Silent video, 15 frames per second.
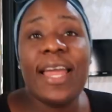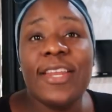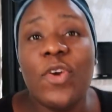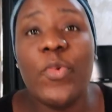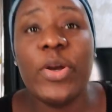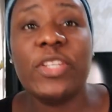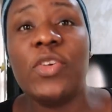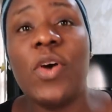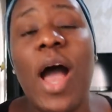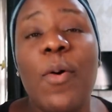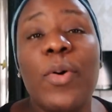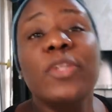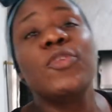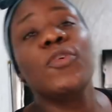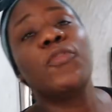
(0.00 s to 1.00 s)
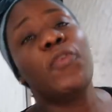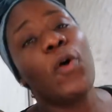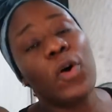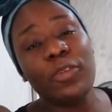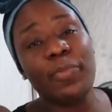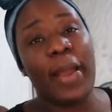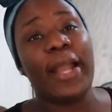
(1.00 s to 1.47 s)
Anyway, so I want to
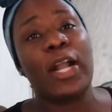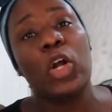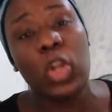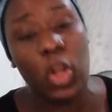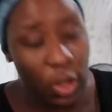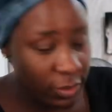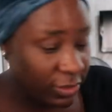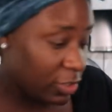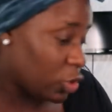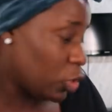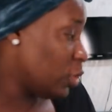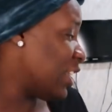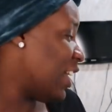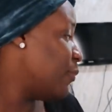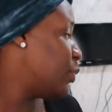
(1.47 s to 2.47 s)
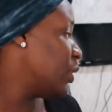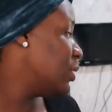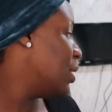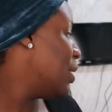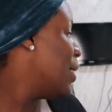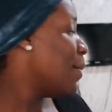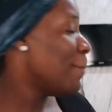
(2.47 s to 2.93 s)
fold my clothes. These clothes have
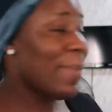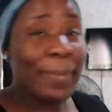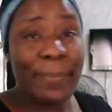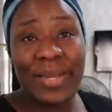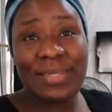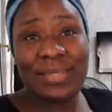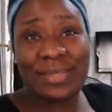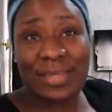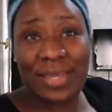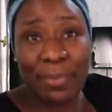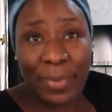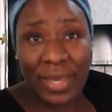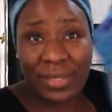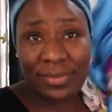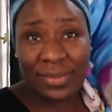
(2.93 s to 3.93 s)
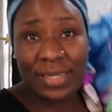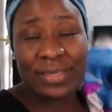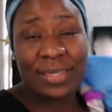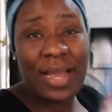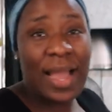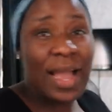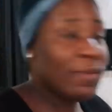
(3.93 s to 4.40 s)
been, my bed is a mess right now.